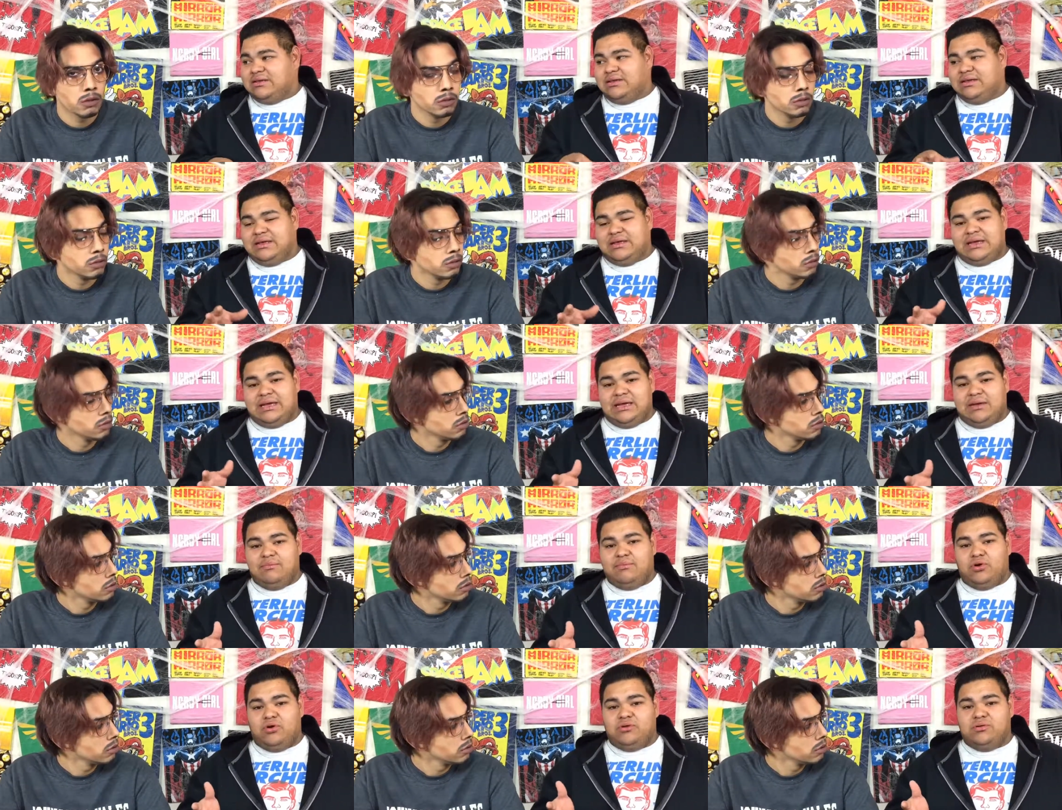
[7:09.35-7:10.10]
Speaker 1: get
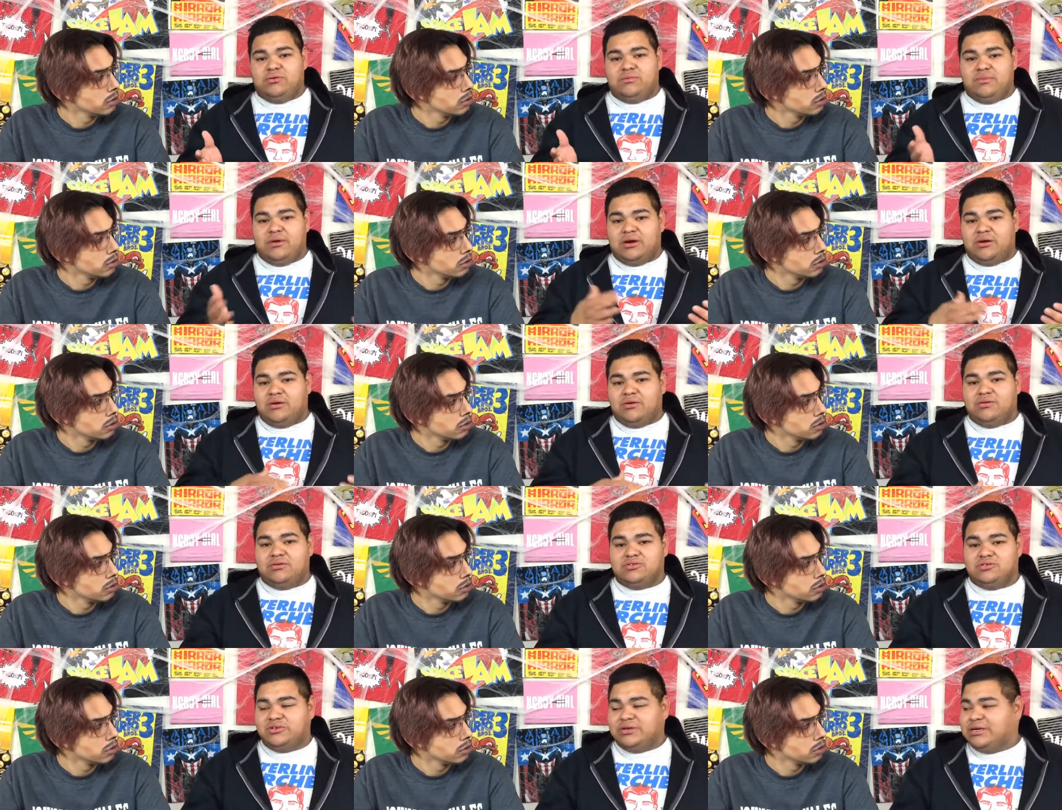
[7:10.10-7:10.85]
like bone and
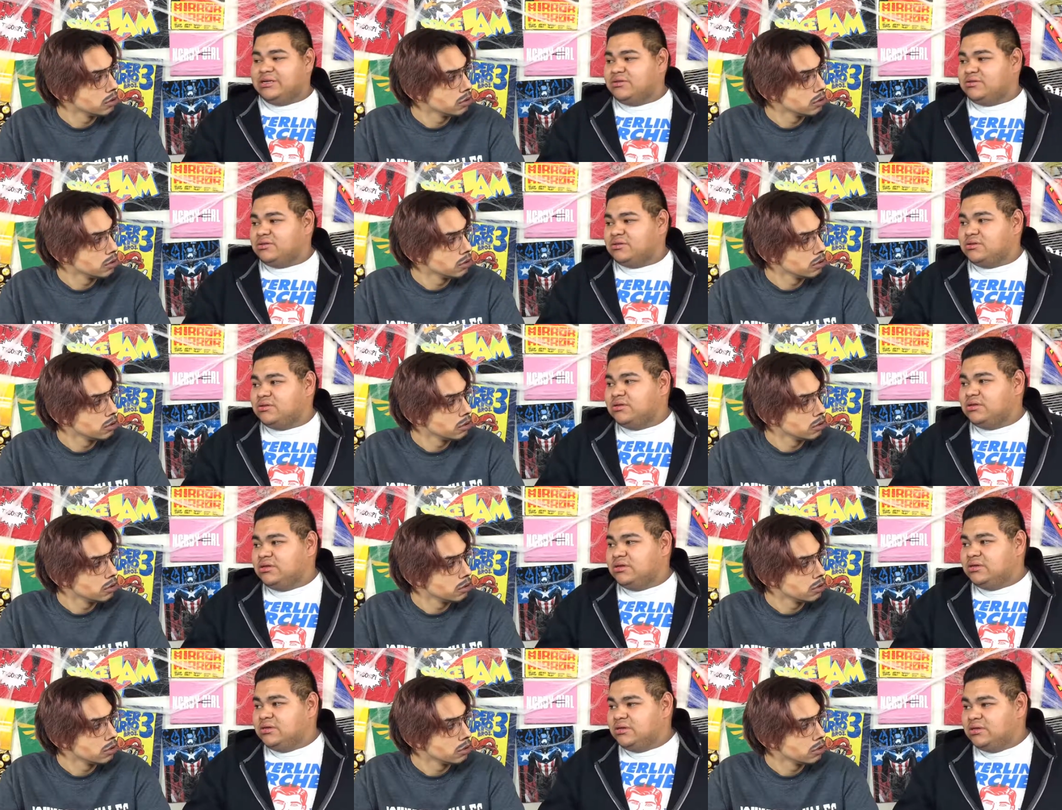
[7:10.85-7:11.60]
marrow
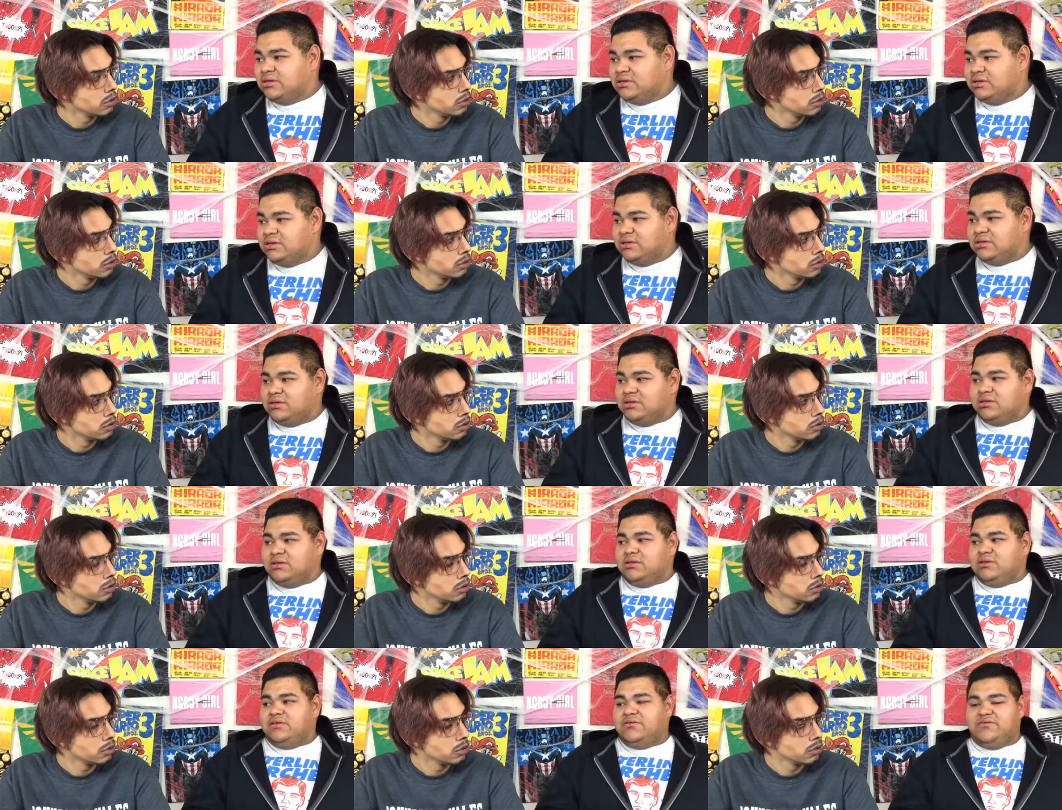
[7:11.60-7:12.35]

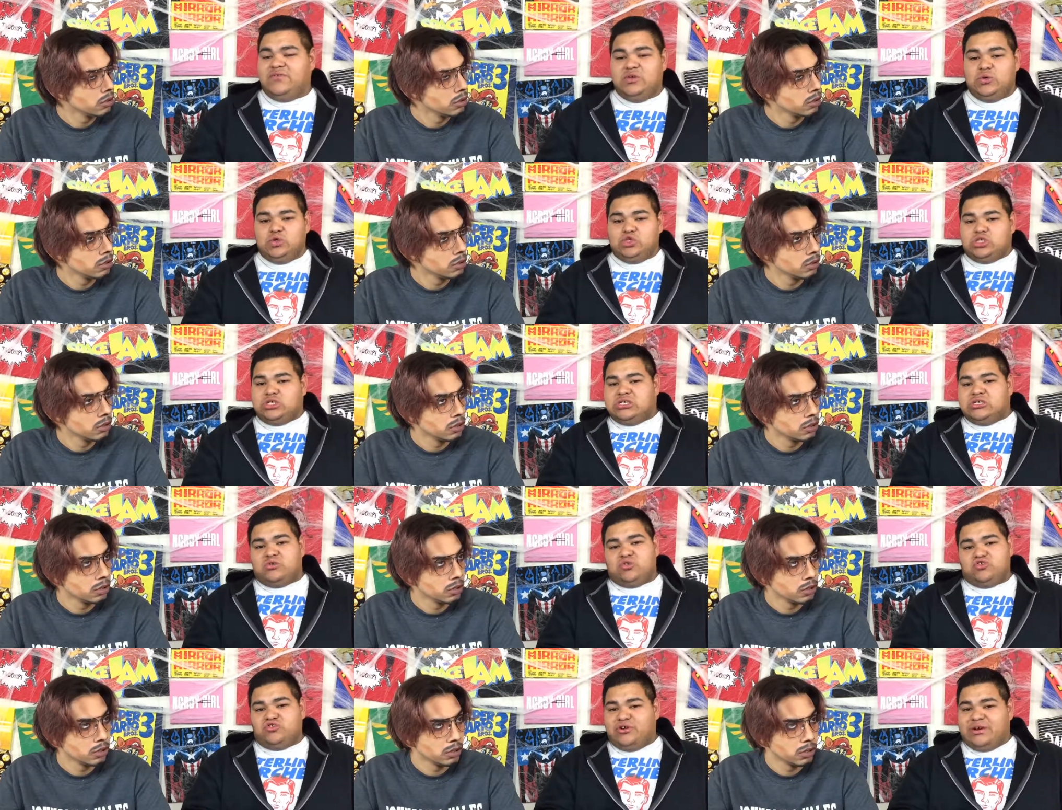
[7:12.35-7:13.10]
transfusion
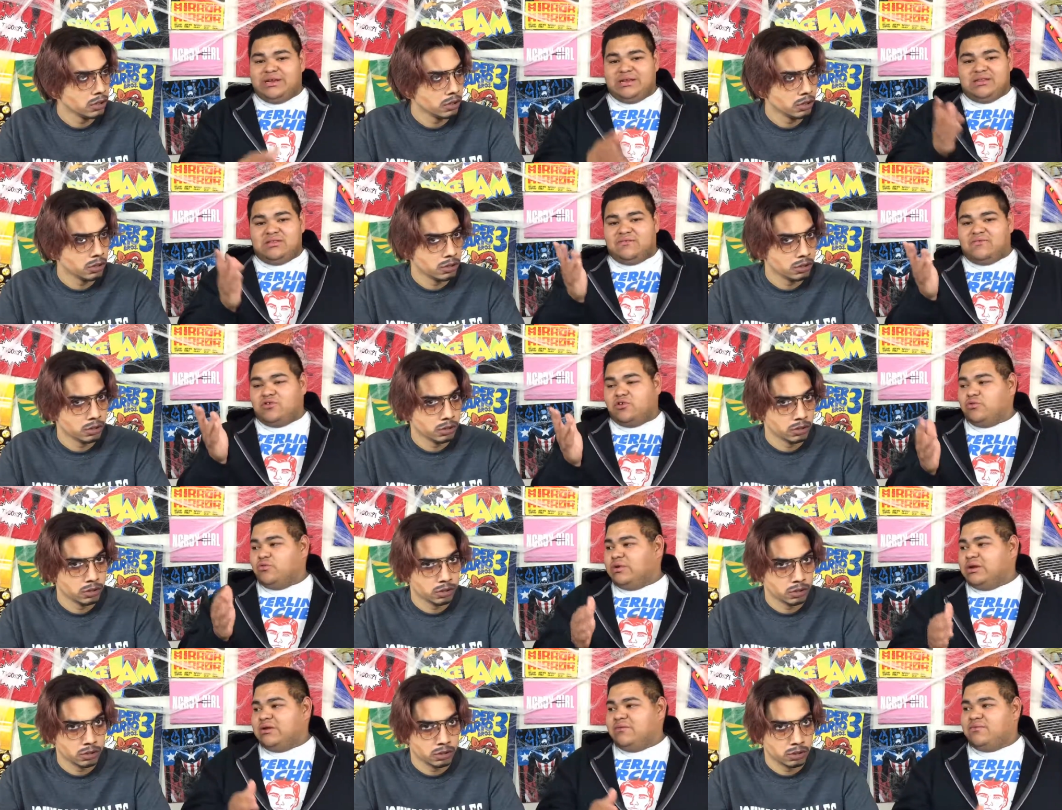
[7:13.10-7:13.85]
or
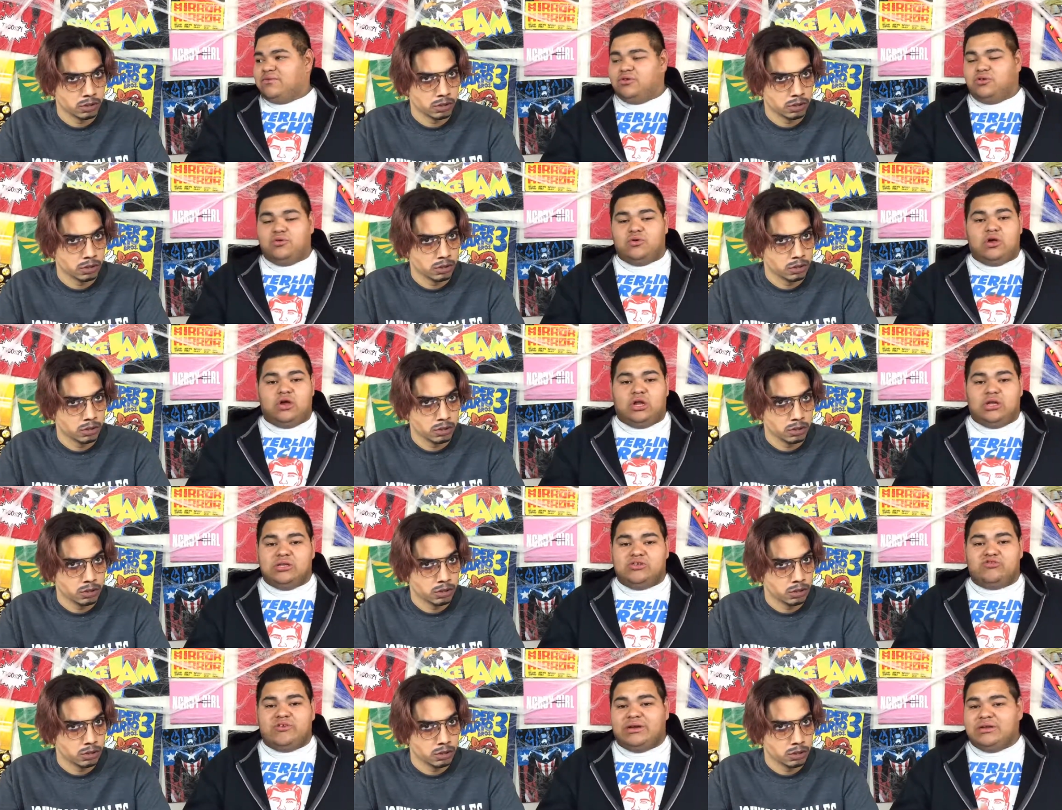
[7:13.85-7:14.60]
transfer, whatever you
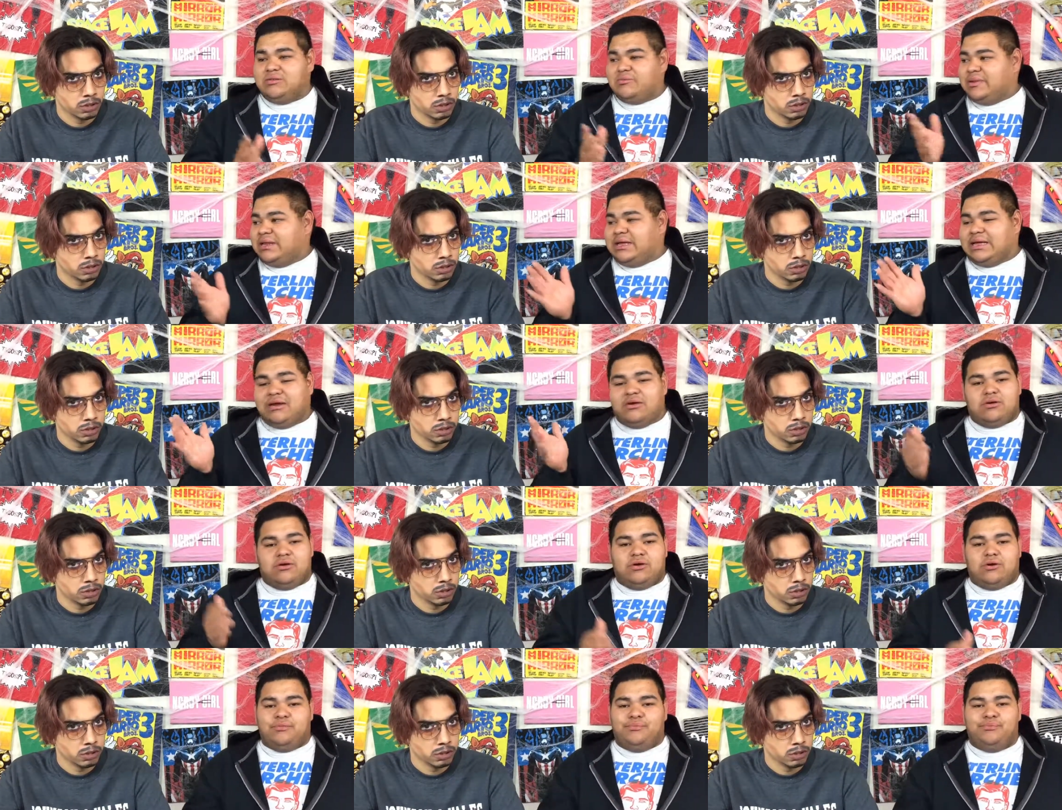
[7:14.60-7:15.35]
call transplant, I
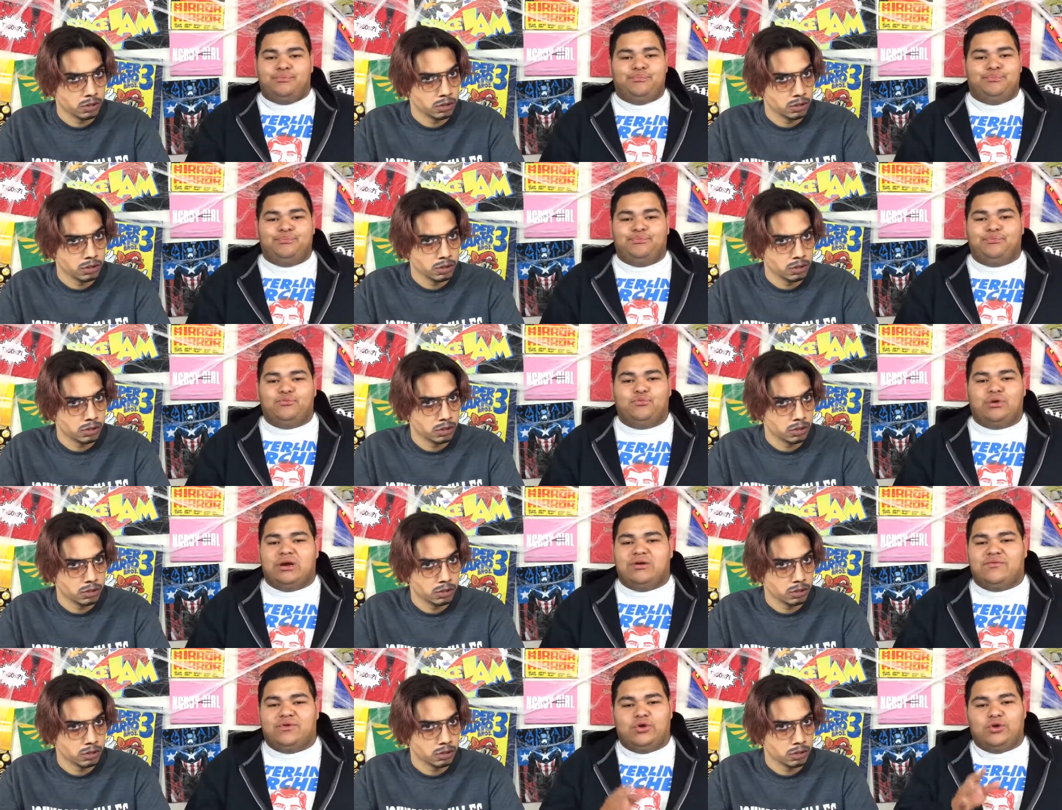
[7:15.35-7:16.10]
don't know,
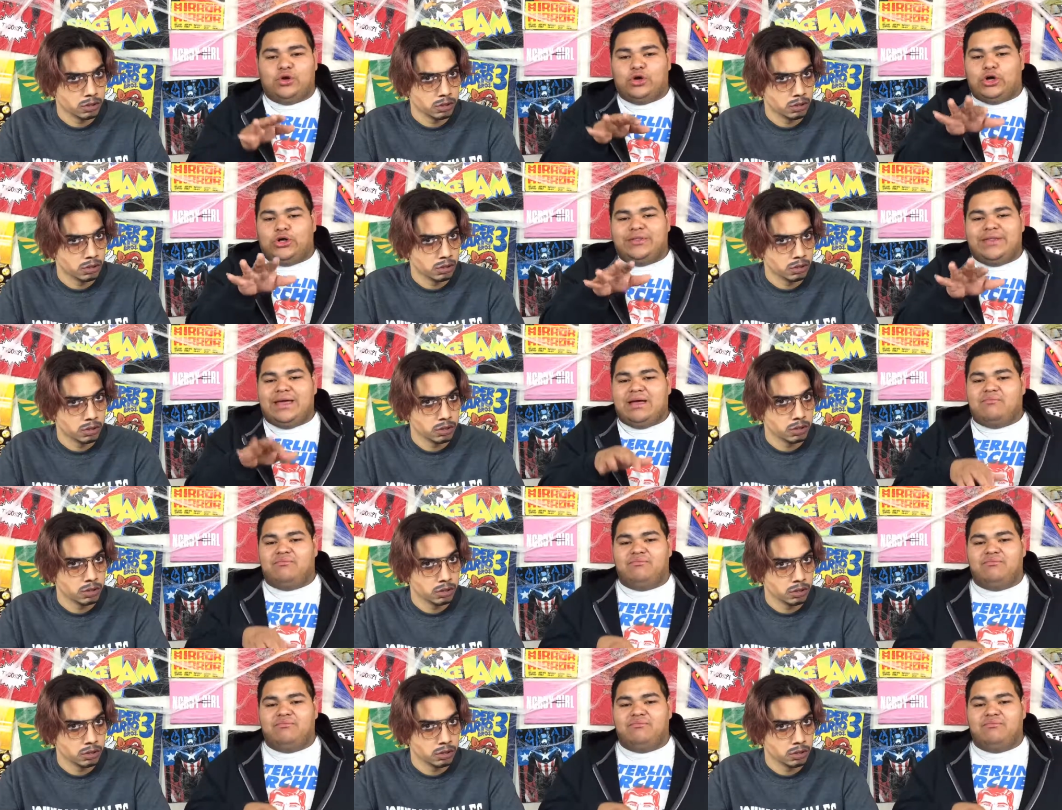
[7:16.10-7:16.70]
whatever you call that